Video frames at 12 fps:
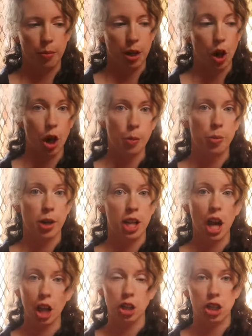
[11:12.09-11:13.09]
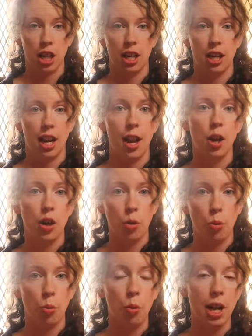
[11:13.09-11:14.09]
but her production and
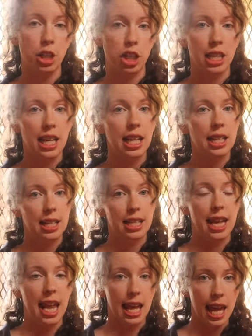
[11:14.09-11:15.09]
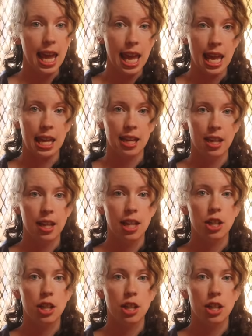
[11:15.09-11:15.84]
what she needed to take in